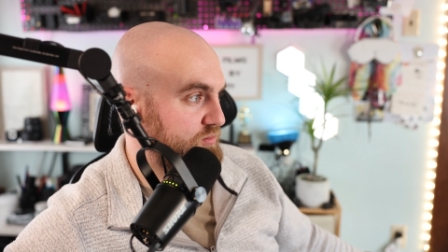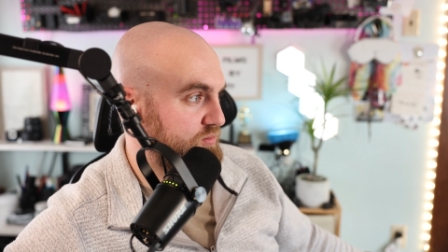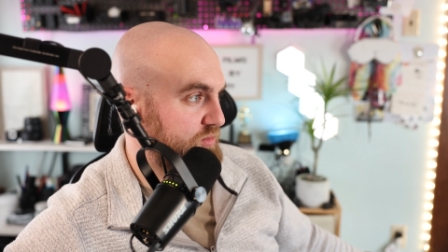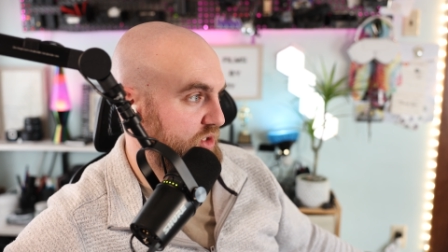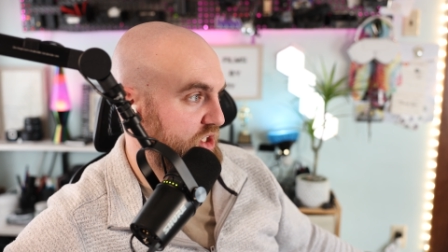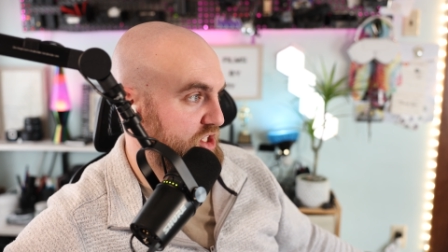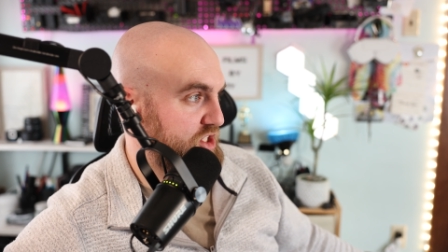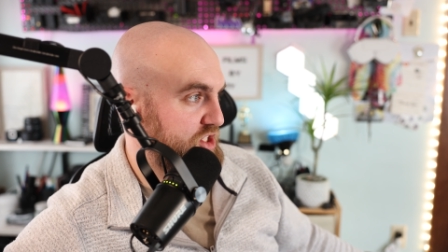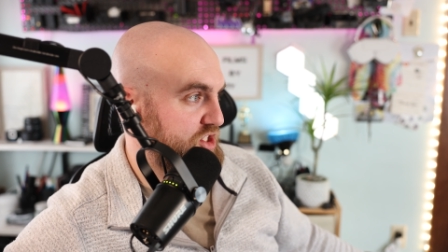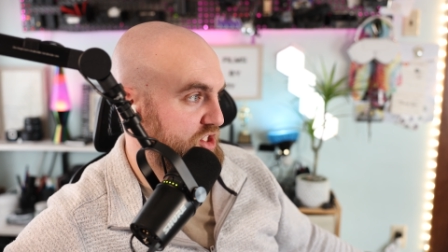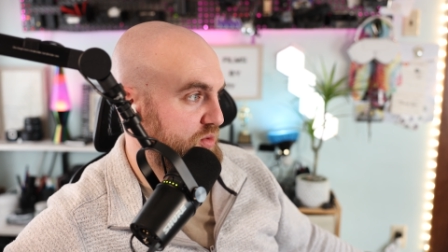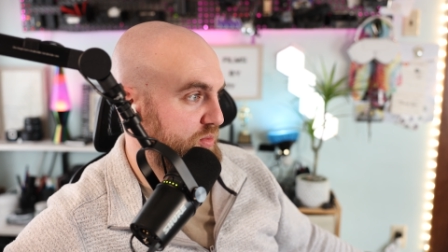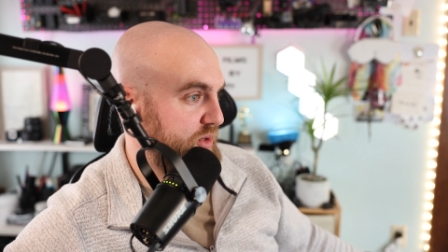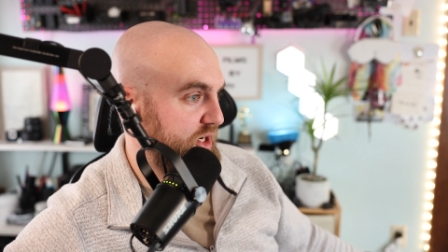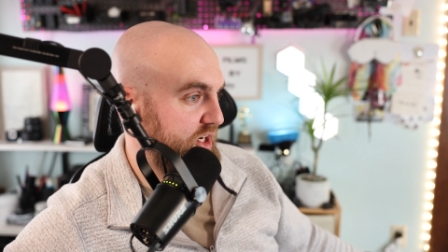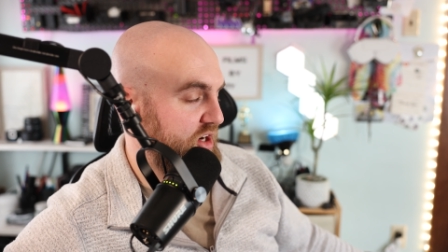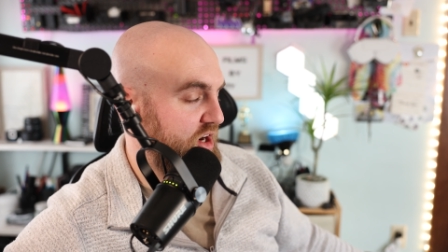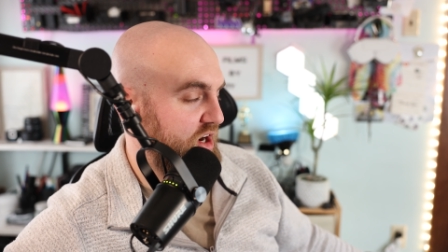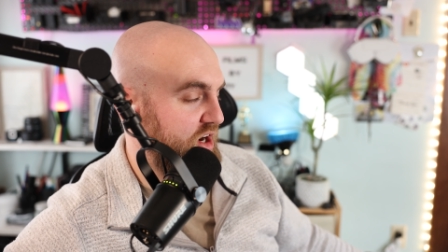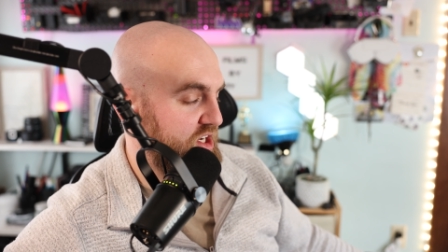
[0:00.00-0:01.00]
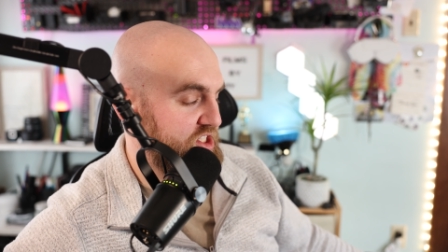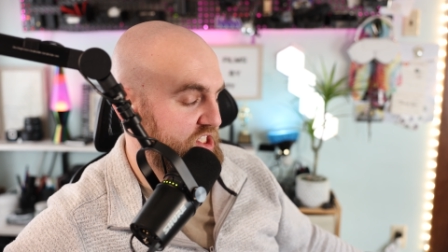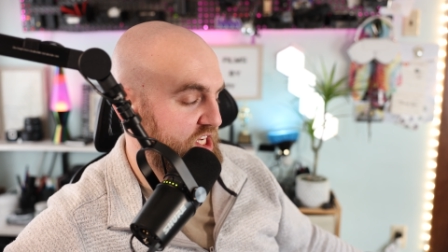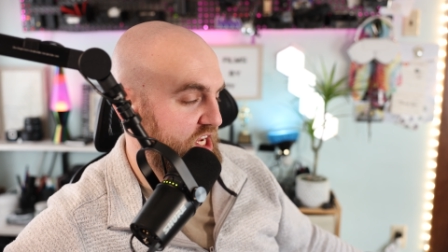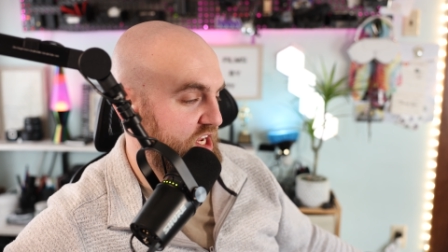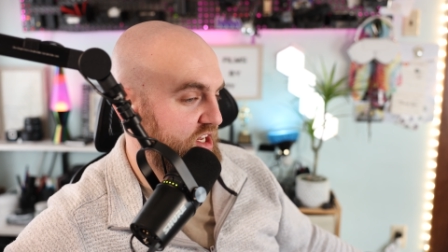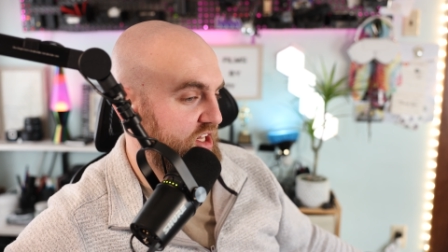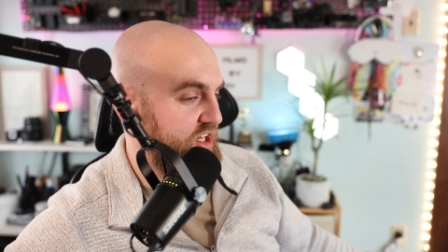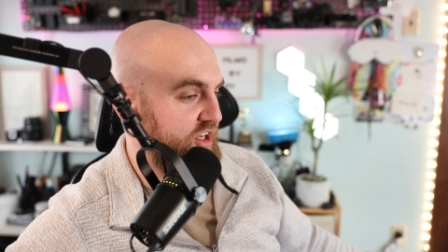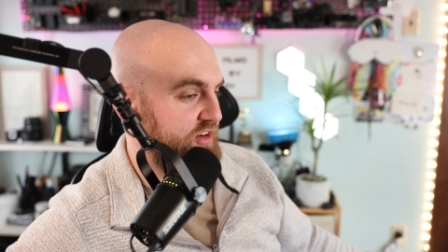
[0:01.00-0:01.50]
consuming
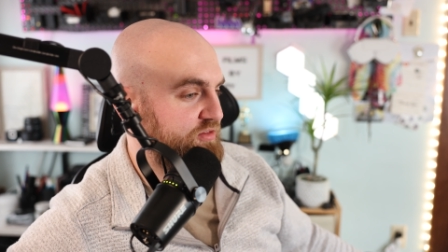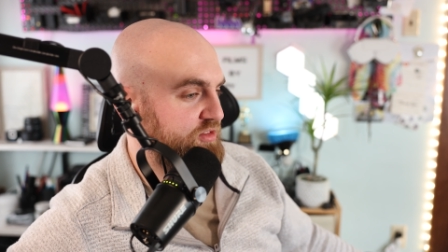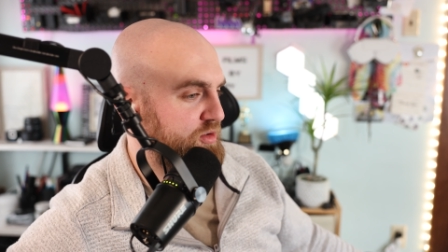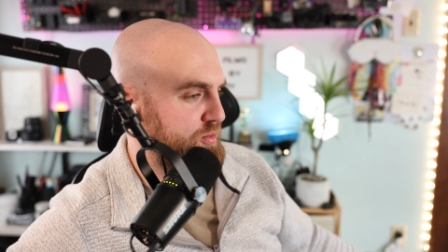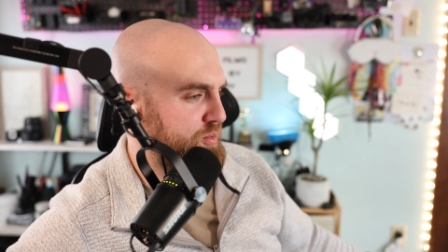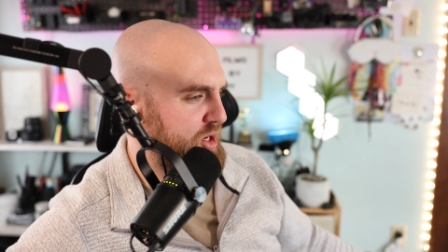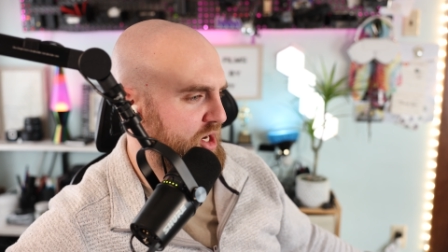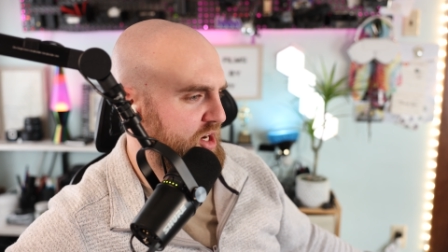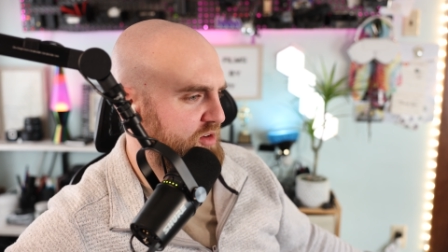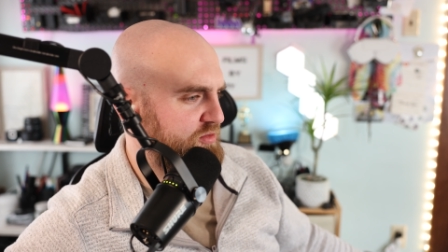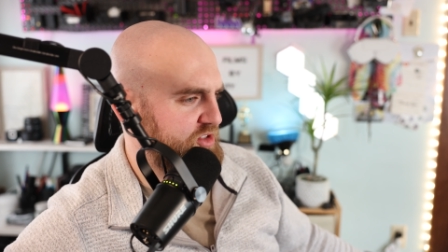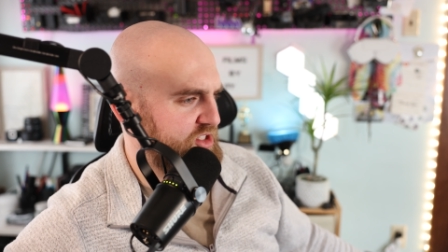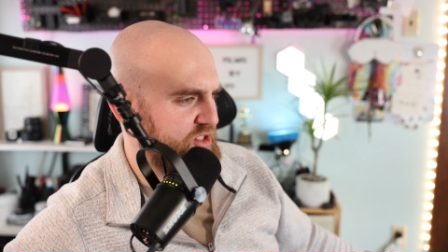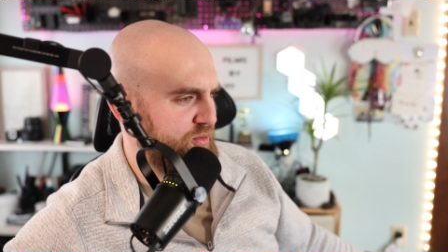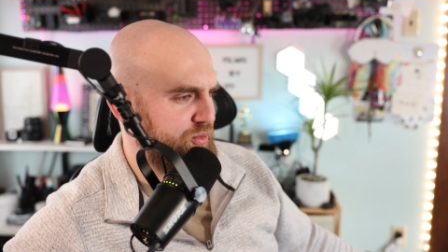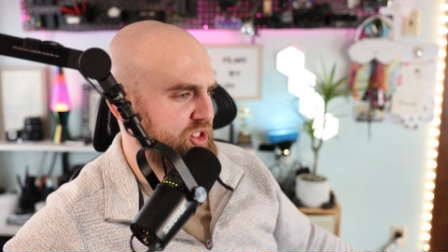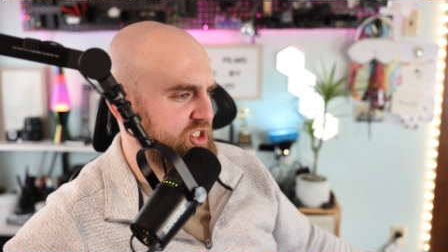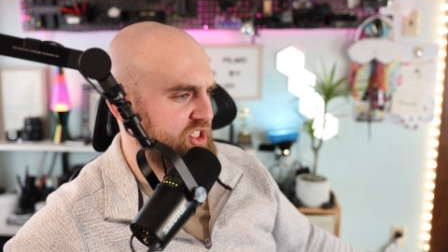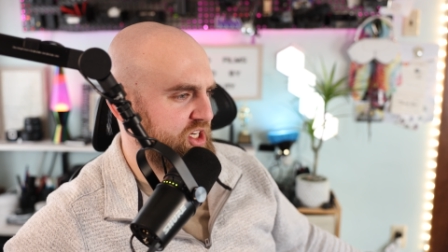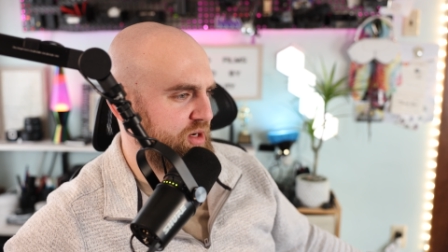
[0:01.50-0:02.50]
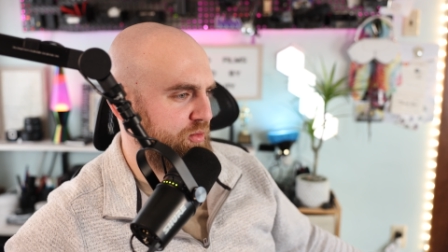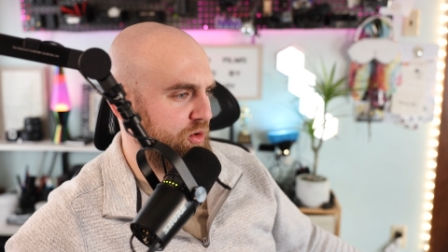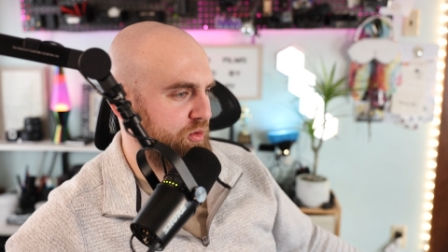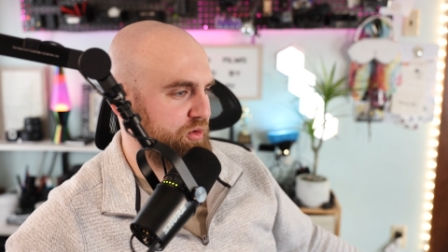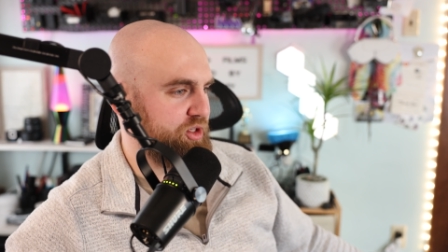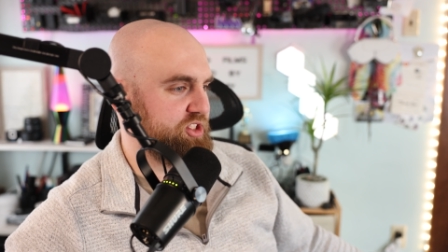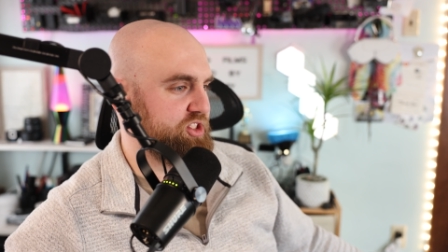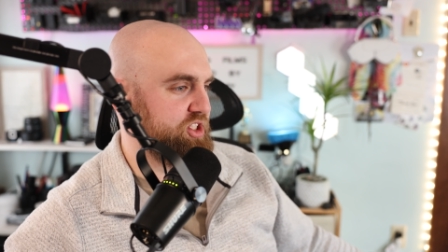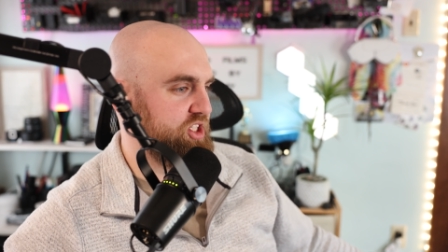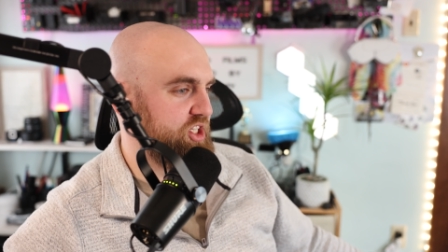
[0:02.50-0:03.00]
content. Like for me, for some reason, I'm
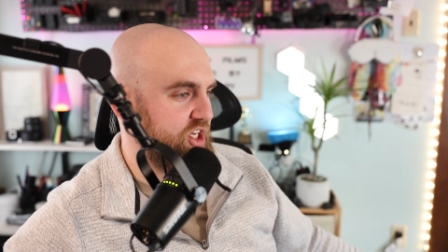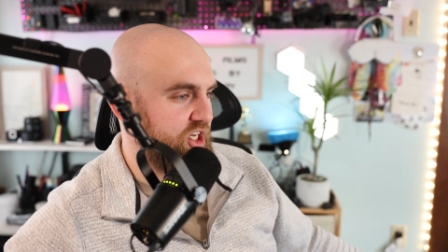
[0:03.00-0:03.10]
always